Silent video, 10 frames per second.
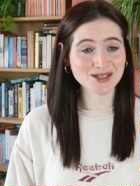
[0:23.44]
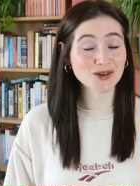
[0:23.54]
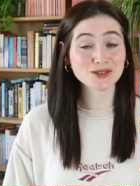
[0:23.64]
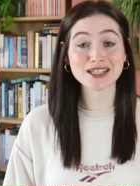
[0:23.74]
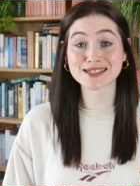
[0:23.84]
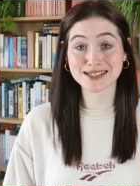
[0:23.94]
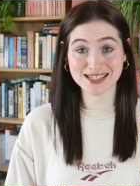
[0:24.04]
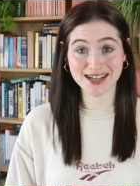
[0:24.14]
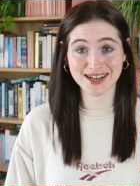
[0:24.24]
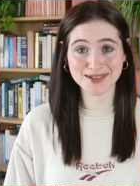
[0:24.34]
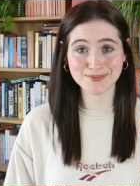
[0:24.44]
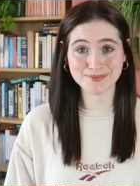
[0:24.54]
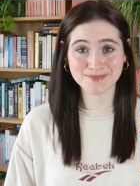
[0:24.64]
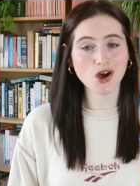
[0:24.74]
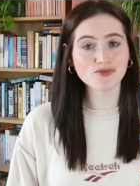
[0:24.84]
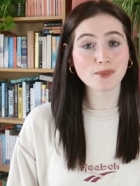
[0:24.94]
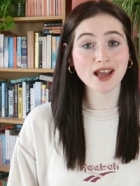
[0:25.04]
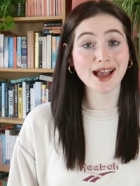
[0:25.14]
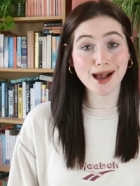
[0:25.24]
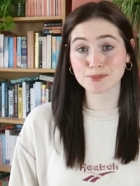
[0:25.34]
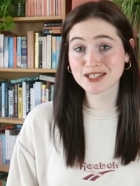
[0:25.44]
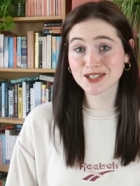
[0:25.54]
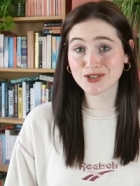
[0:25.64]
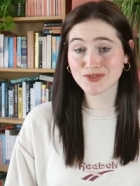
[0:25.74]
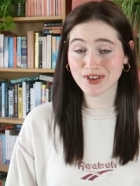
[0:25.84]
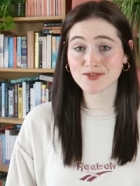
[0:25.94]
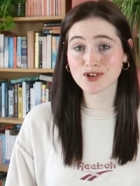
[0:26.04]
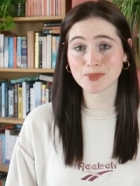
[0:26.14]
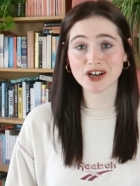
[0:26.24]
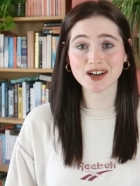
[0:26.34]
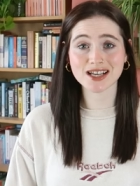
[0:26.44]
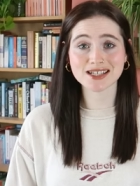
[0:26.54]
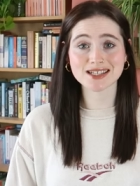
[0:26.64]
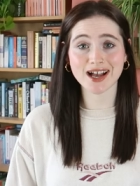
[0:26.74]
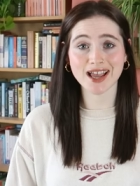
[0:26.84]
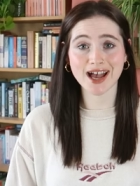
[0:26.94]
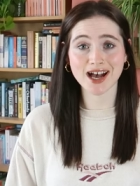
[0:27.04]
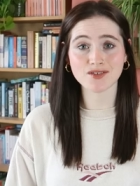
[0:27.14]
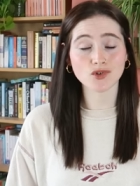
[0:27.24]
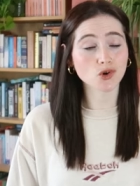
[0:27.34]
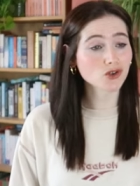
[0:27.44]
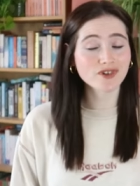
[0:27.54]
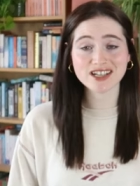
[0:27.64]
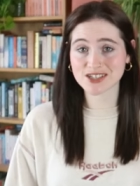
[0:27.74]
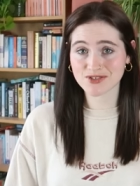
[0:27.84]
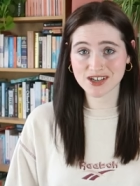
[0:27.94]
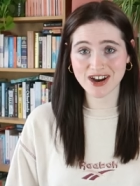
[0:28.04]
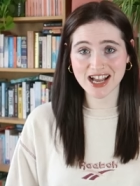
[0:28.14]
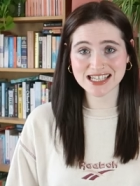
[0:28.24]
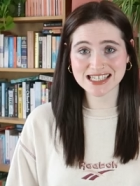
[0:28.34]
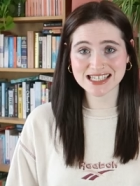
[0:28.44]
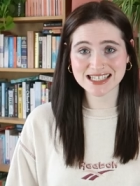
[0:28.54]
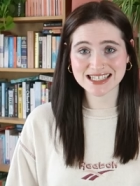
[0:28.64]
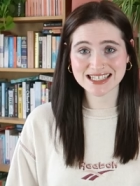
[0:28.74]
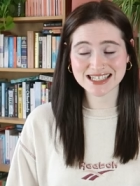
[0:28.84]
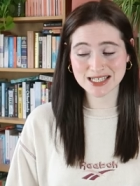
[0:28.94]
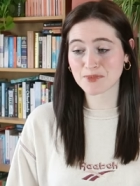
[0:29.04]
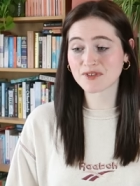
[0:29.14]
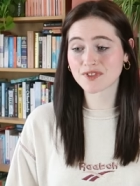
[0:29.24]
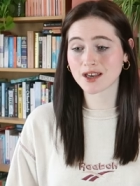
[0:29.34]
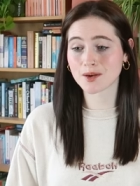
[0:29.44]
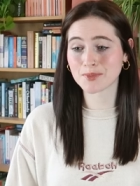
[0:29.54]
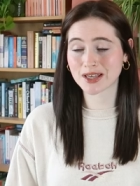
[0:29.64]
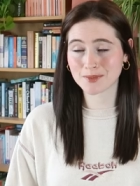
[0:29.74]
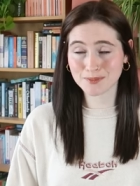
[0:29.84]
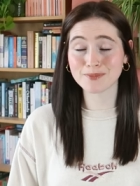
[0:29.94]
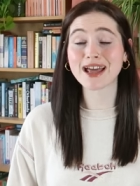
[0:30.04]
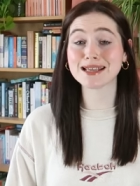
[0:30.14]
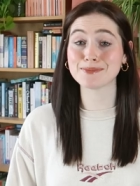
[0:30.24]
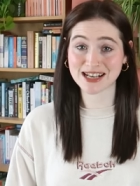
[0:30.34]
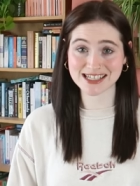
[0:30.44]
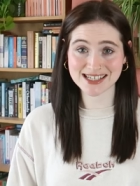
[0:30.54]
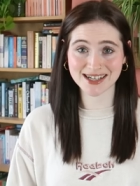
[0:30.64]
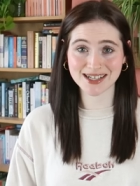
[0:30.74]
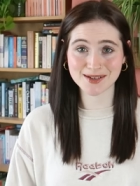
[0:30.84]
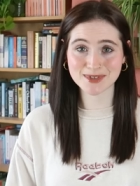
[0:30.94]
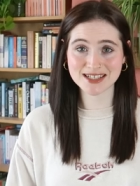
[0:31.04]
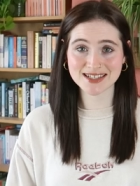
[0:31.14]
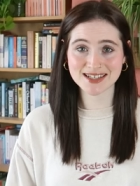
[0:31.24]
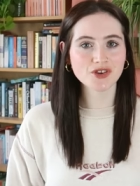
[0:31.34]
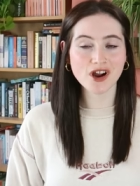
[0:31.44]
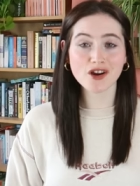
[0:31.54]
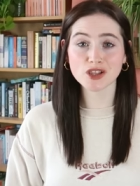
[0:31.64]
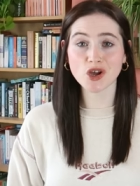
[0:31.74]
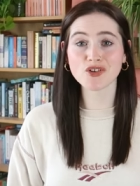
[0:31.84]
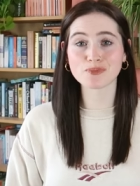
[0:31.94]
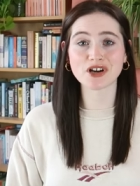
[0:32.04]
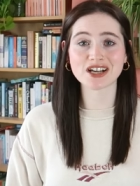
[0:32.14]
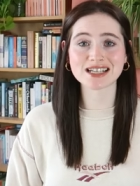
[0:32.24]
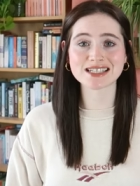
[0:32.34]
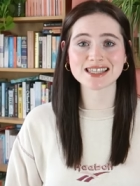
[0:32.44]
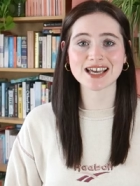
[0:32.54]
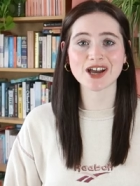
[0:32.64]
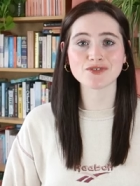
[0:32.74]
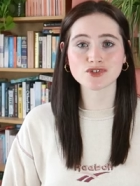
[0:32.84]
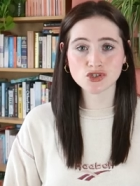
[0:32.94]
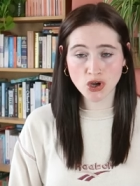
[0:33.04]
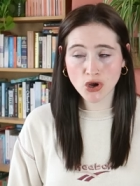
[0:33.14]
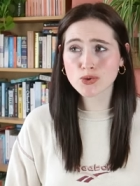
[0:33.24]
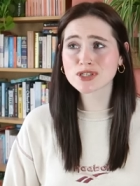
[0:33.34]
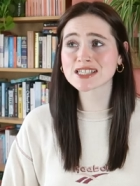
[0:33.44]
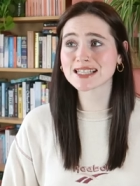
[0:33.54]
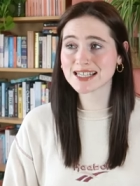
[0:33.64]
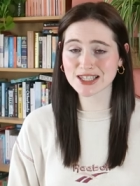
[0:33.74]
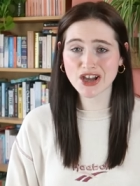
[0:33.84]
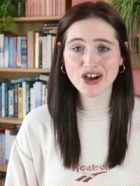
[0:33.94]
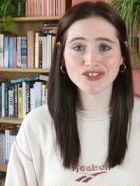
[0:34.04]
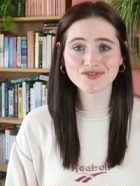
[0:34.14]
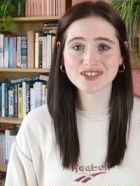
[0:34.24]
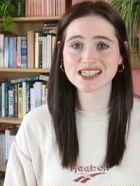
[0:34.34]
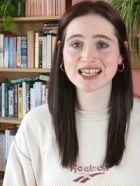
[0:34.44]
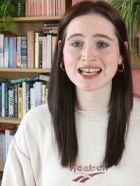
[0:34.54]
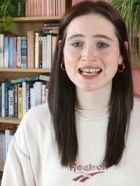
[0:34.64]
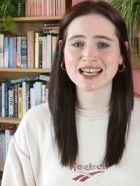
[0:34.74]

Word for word: so little time. A lot of my absolute favourite books I have already reread some of them many, many times. But there are a lot of books that I've totally loved